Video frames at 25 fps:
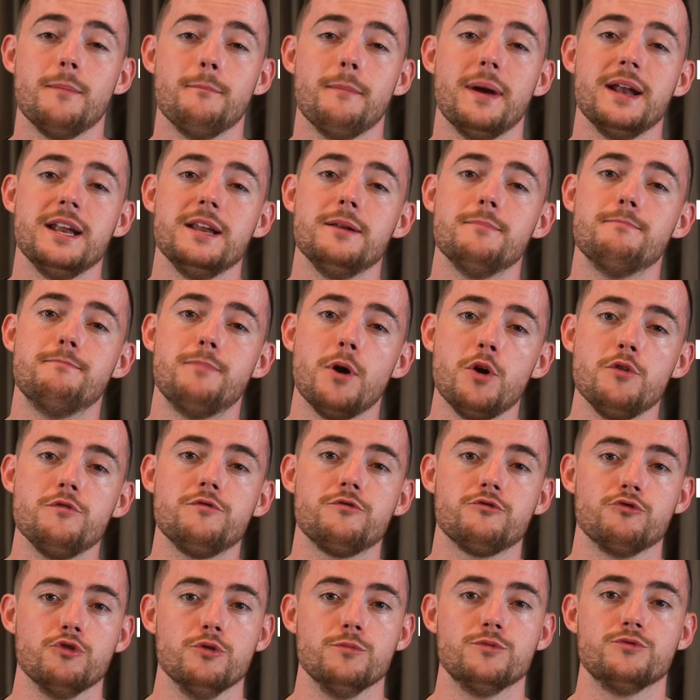men in
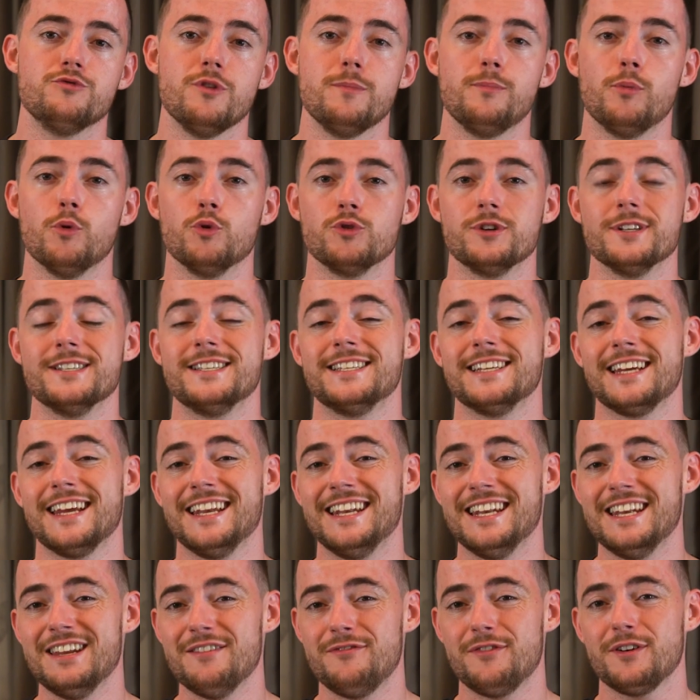both groups reported
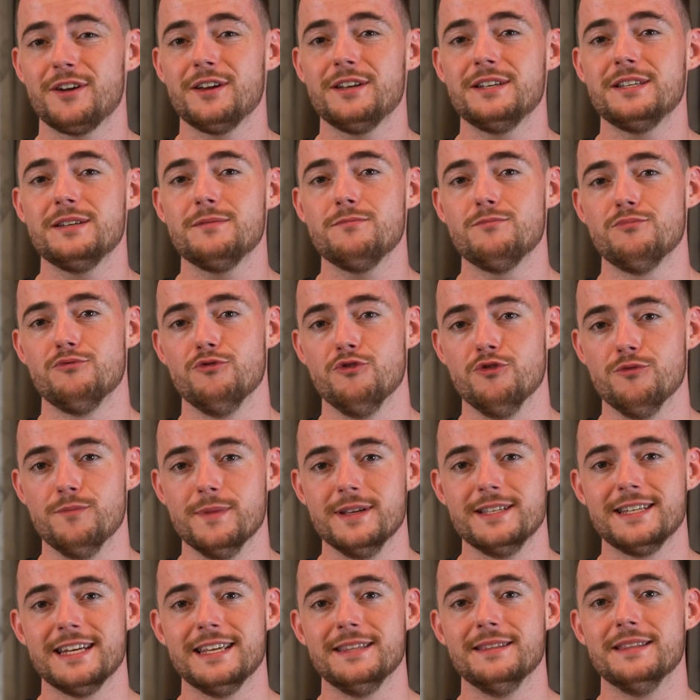significant
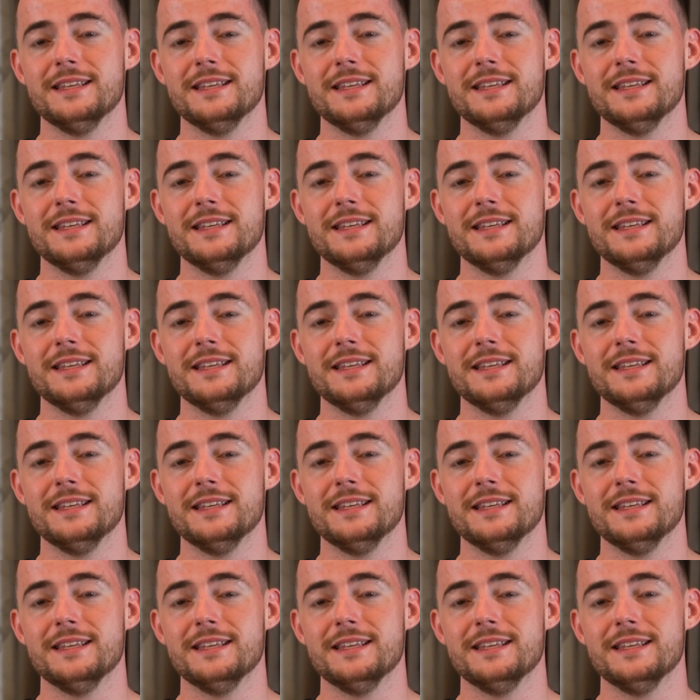improvements